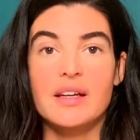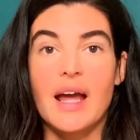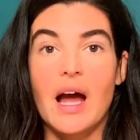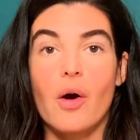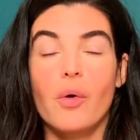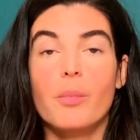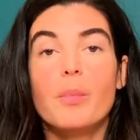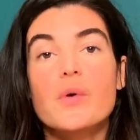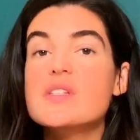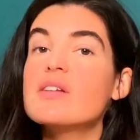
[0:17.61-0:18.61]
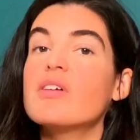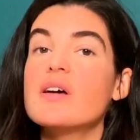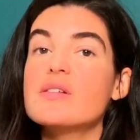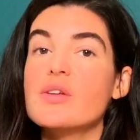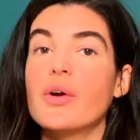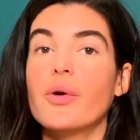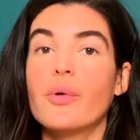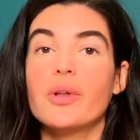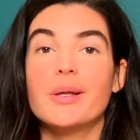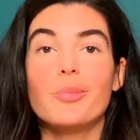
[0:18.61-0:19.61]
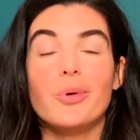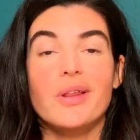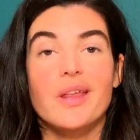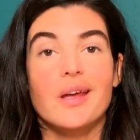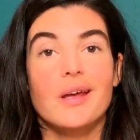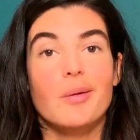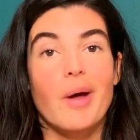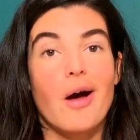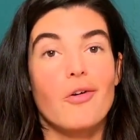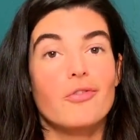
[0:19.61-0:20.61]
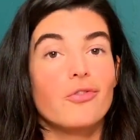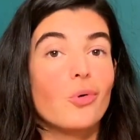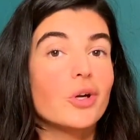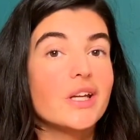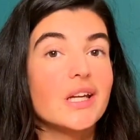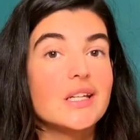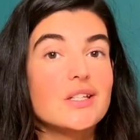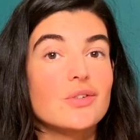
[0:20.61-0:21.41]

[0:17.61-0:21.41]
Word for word: Now, most of us are only breathing about 40